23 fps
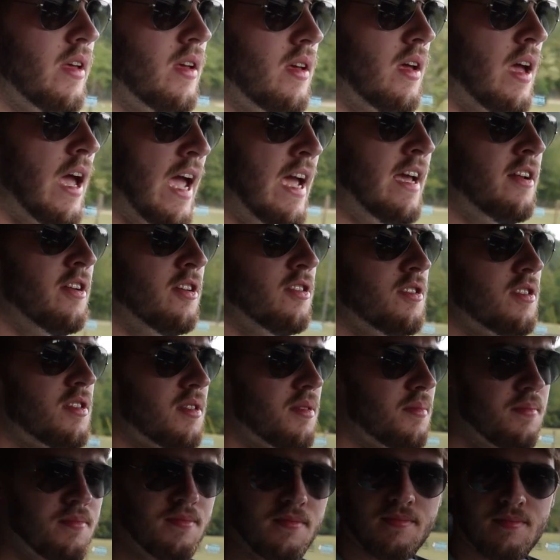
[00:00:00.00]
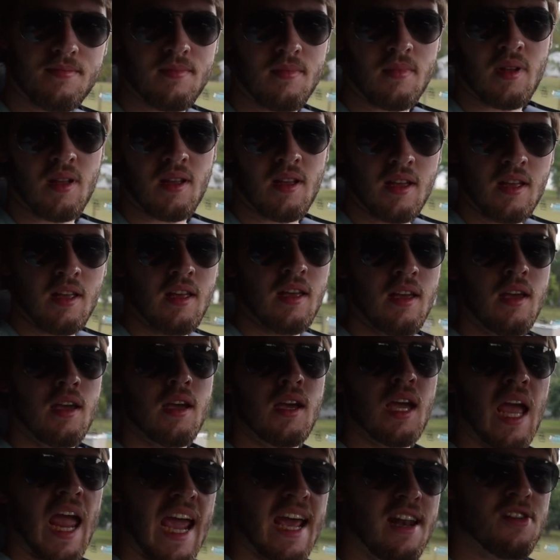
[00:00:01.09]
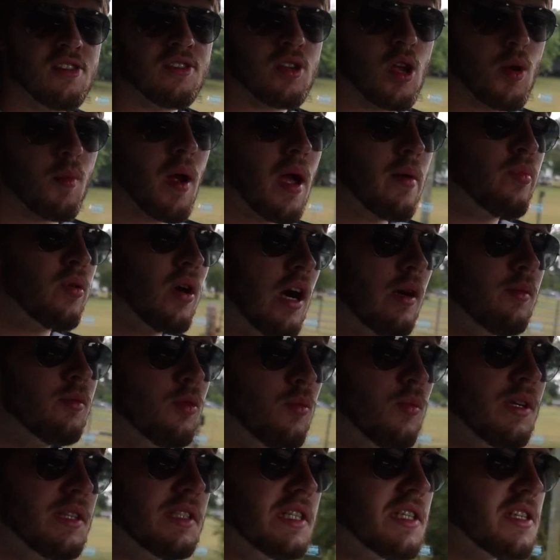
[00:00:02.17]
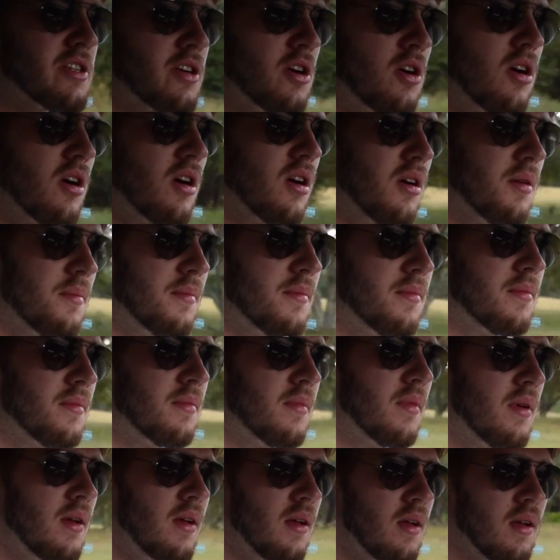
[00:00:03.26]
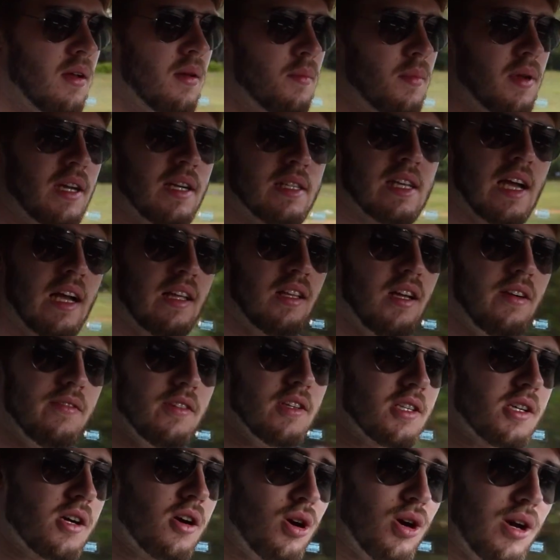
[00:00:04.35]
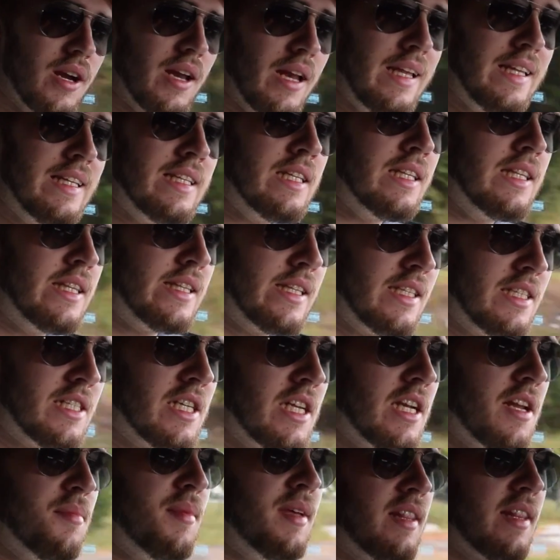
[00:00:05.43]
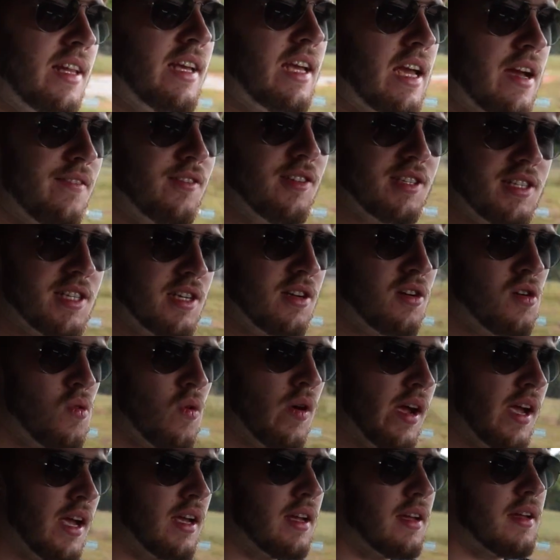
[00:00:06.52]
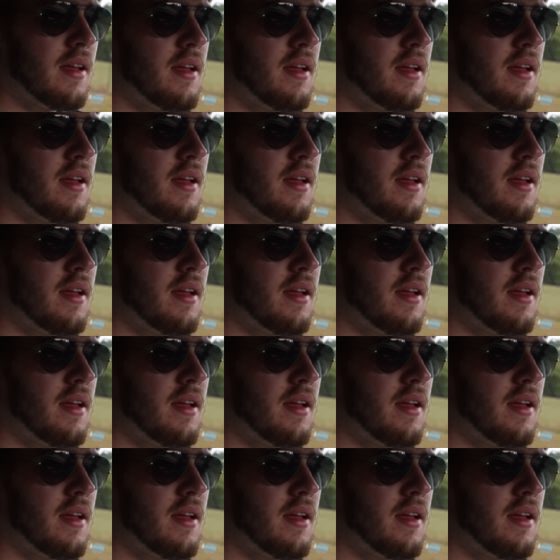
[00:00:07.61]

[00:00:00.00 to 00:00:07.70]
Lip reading: Haters. Haters are my problem with this car, because I love this car in legitimately every single way.